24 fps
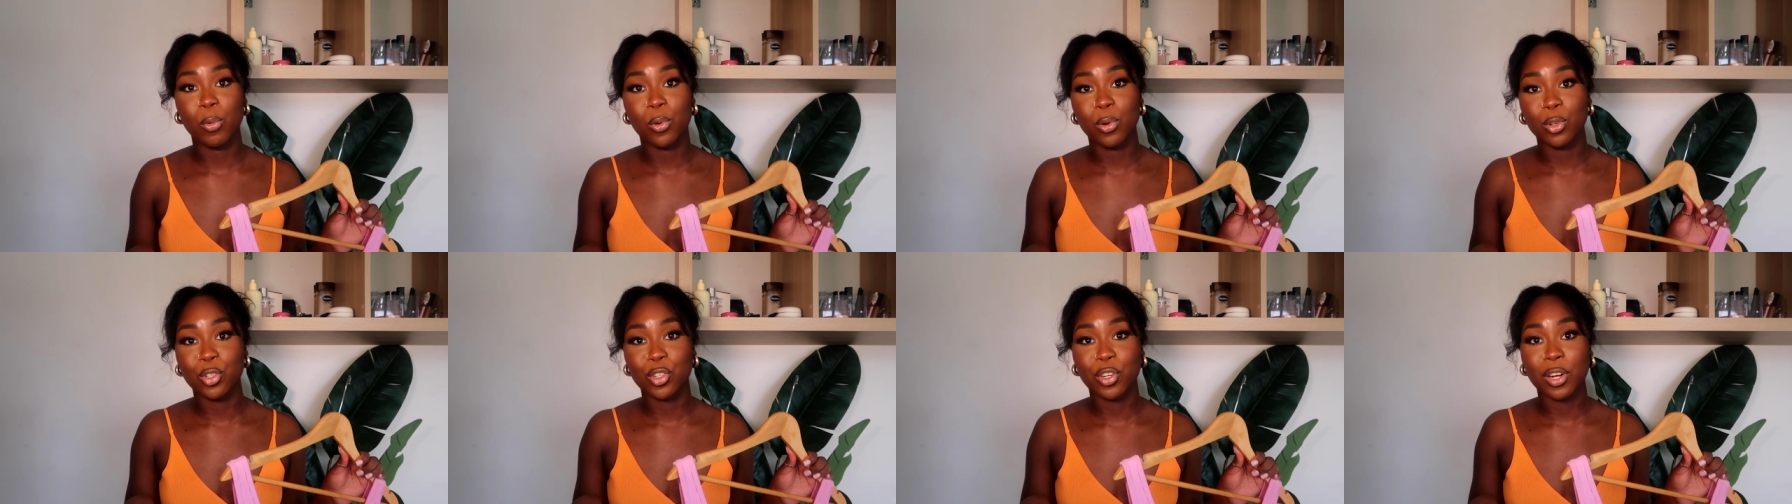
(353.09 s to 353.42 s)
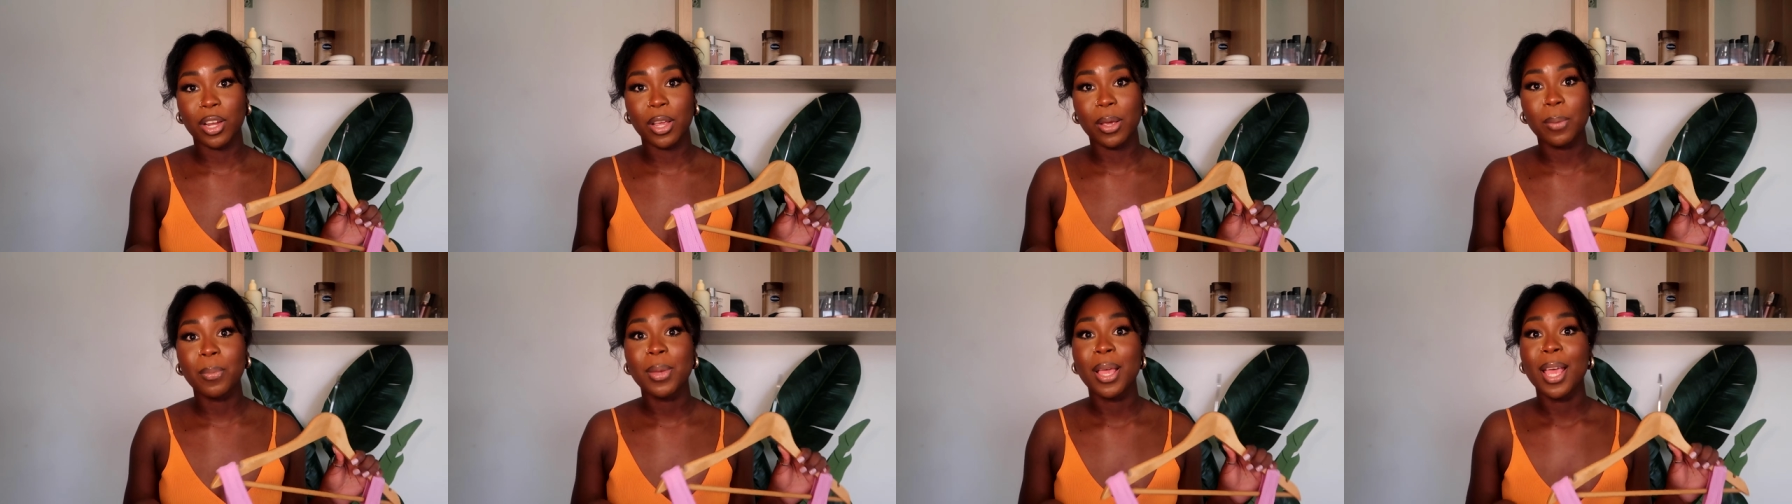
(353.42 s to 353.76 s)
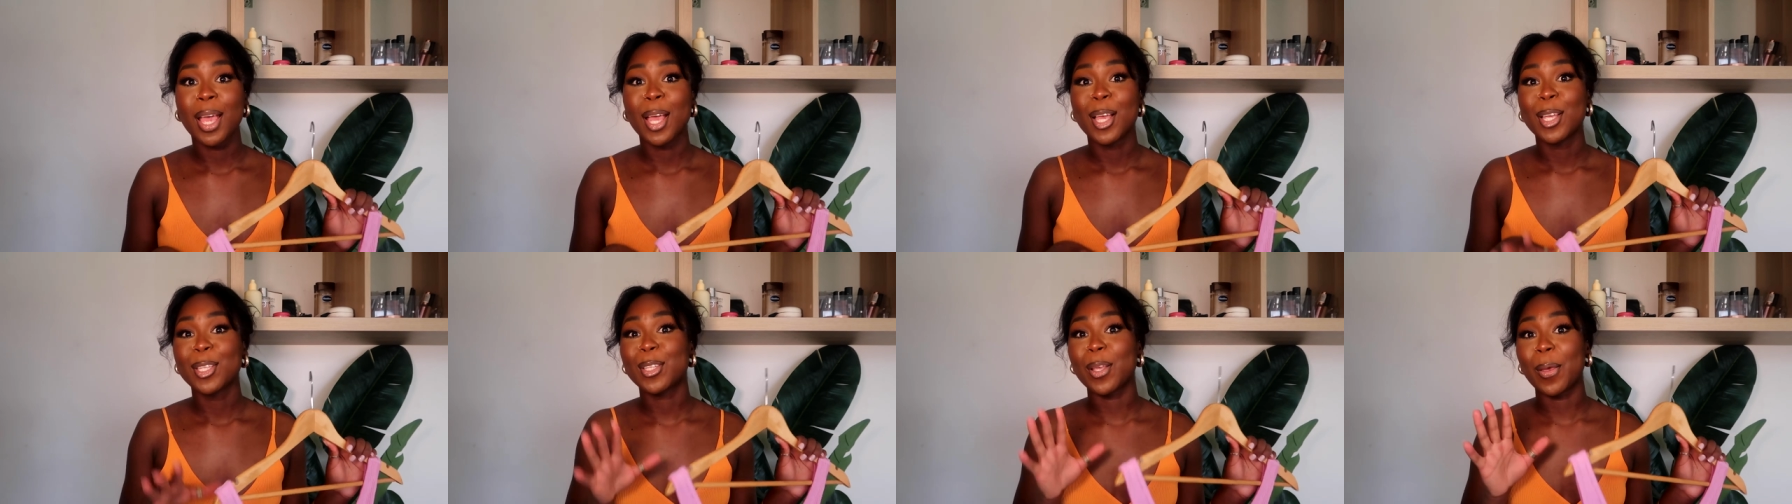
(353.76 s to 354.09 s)
wardrobe
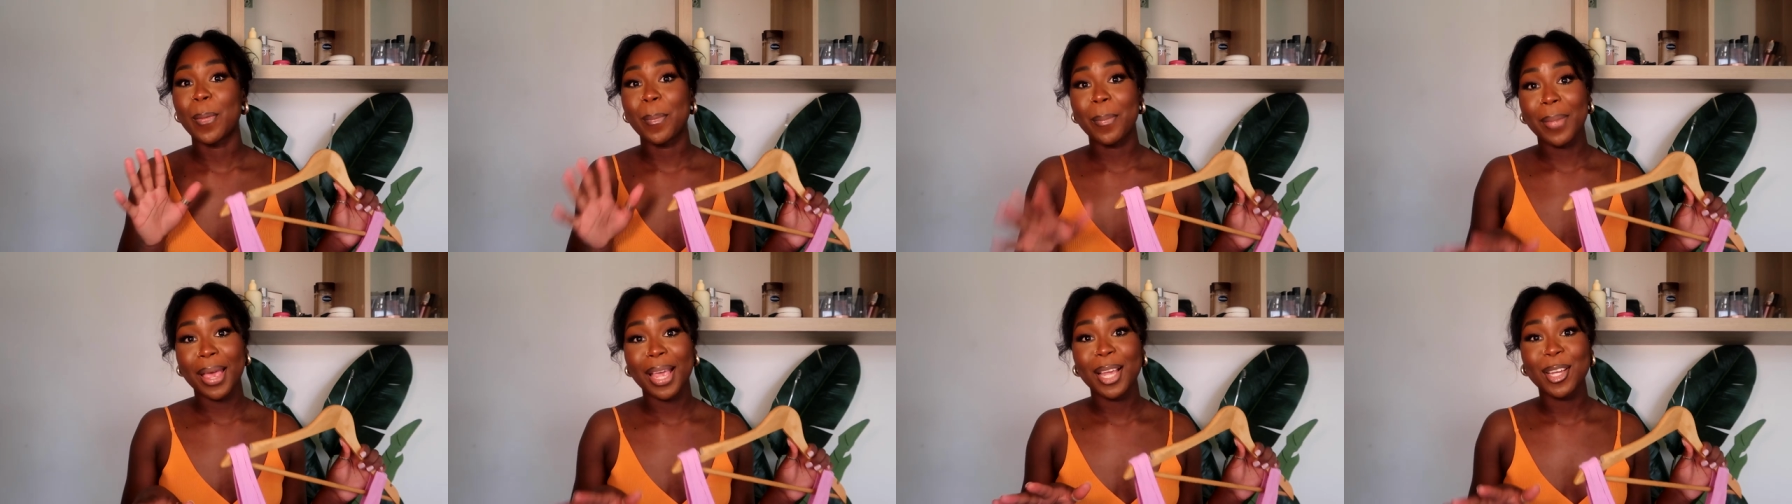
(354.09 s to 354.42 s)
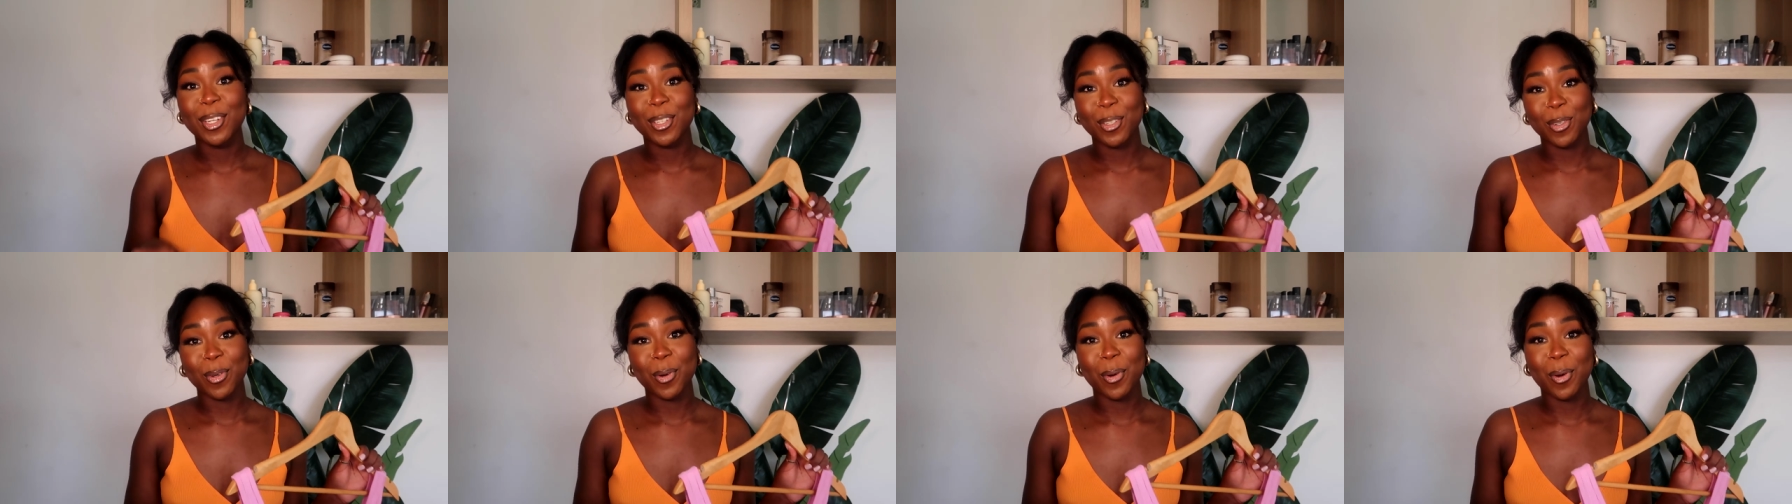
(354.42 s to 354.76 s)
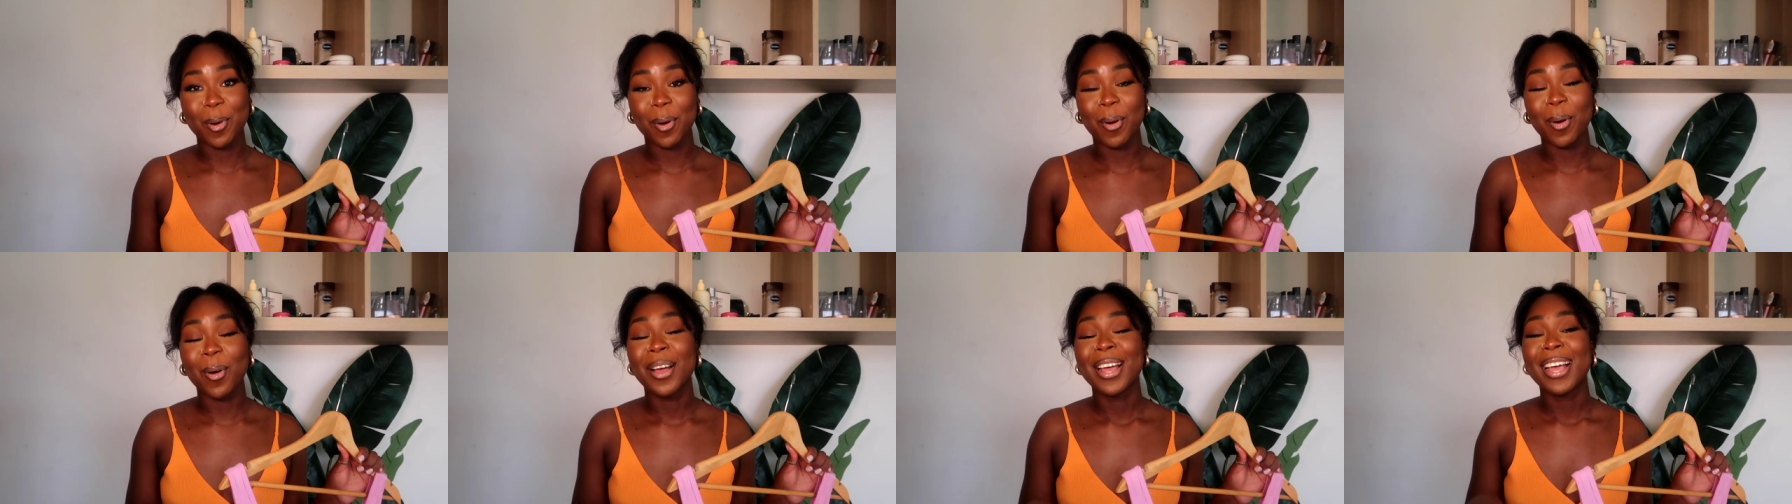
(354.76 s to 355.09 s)
so make
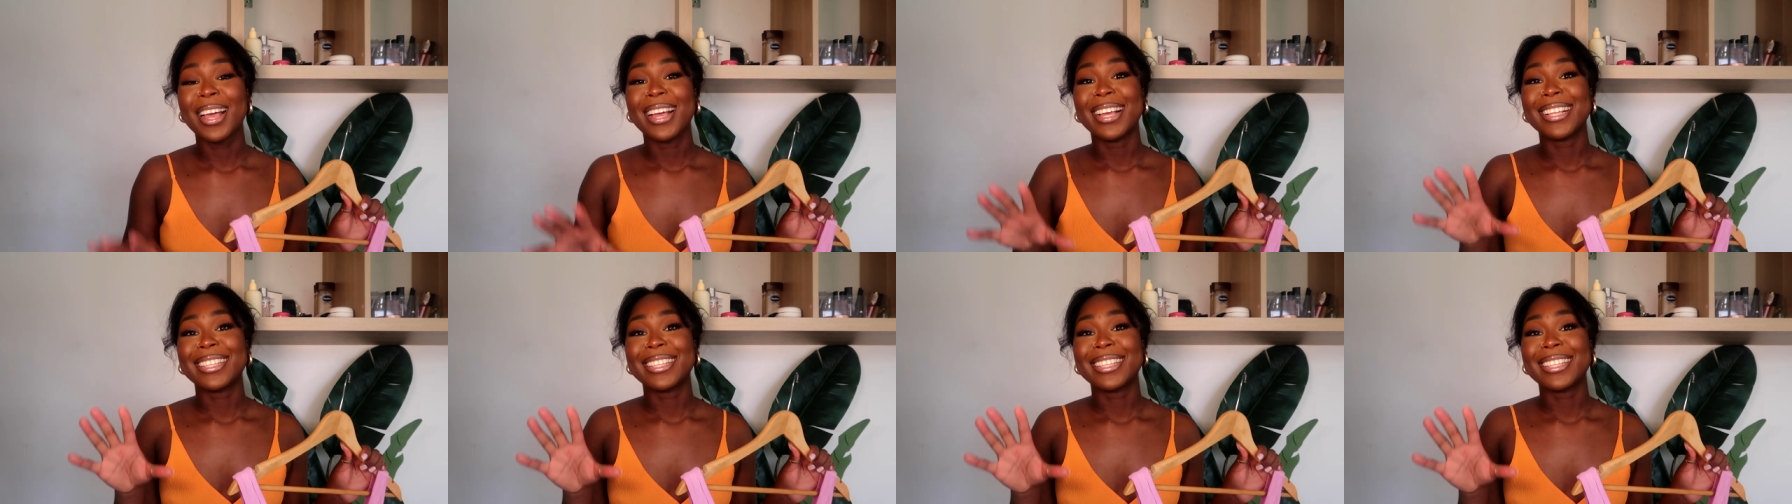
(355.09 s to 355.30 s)
sure